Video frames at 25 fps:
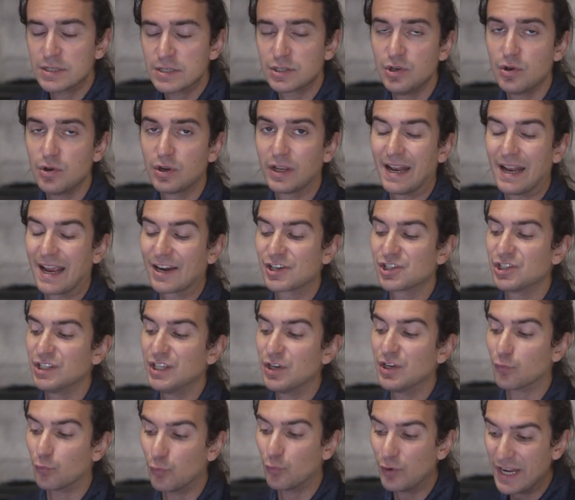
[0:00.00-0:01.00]
So you can
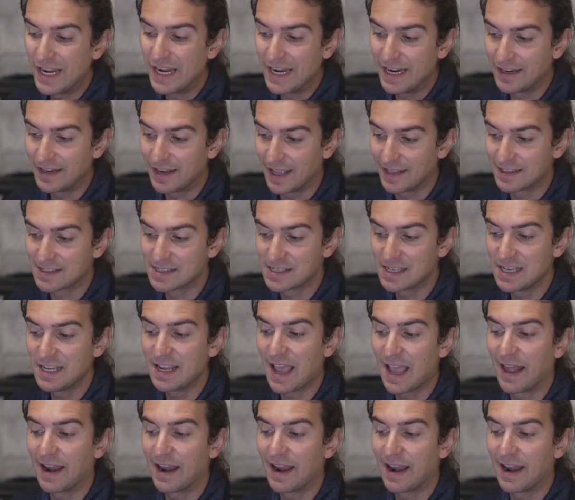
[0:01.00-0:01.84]
actually read and see